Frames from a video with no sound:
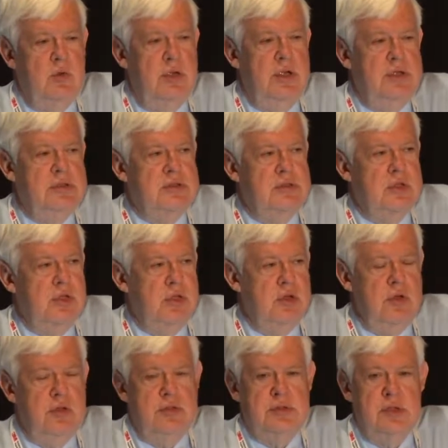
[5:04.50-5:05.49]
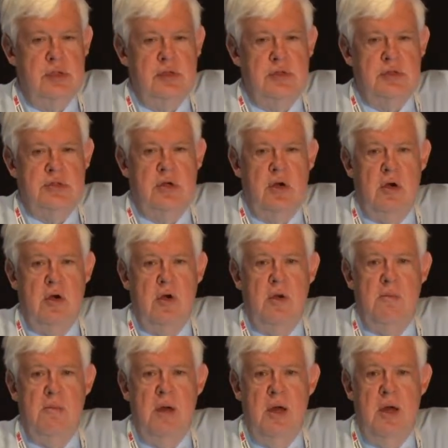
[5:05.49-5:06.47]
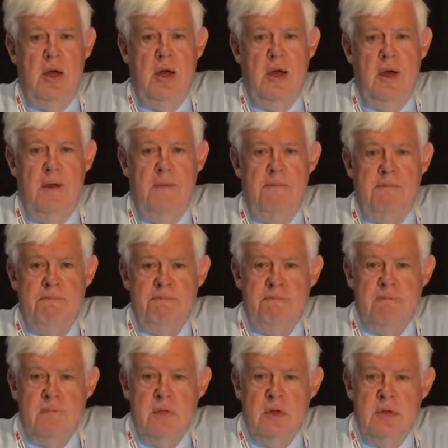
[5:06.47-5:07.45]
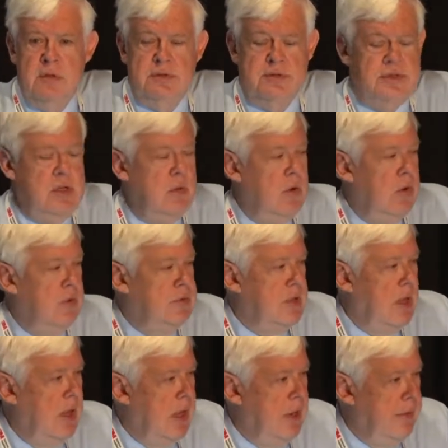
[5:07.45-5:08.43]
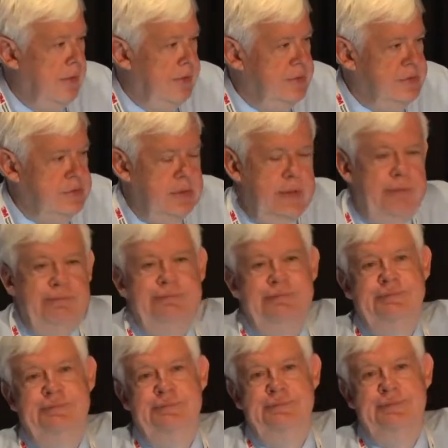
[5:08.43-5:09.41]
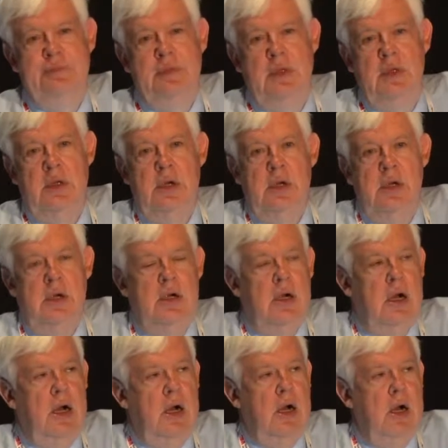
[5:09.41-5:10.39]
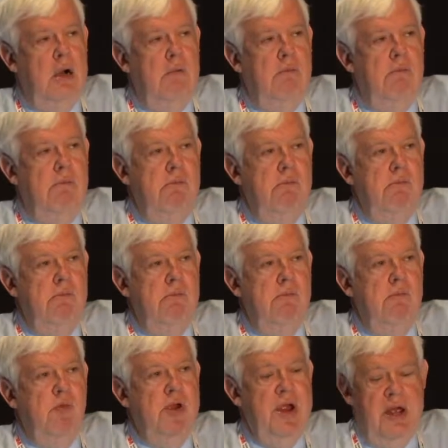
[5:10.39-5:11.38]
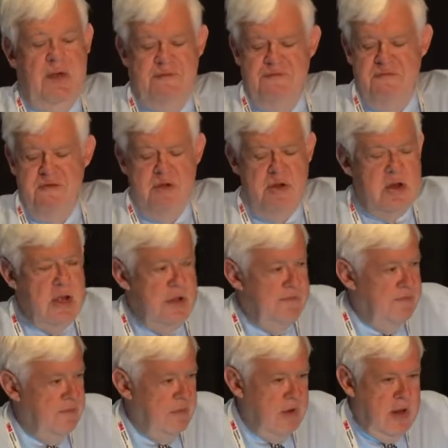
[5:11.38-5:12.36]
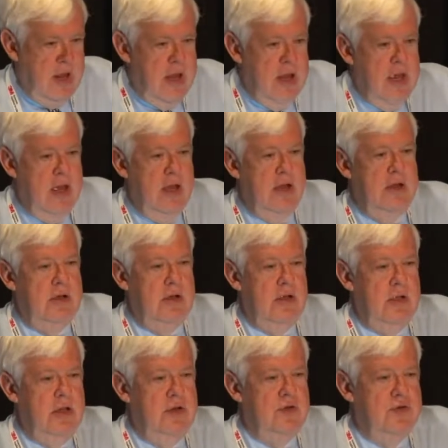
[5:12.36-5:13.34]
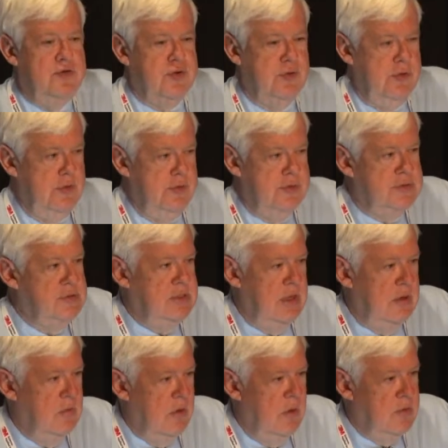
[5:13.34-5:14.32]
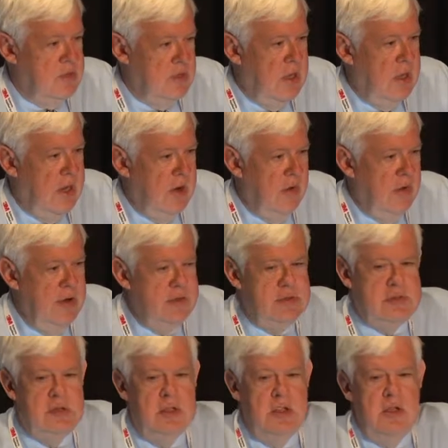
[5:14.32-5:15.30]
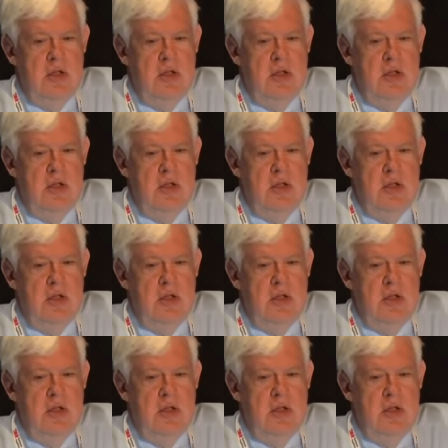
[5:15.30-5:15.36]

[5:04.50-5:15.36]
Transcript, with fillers: is the use of the term zero tolerance. Um, we have never had, in truth, zero tolerance.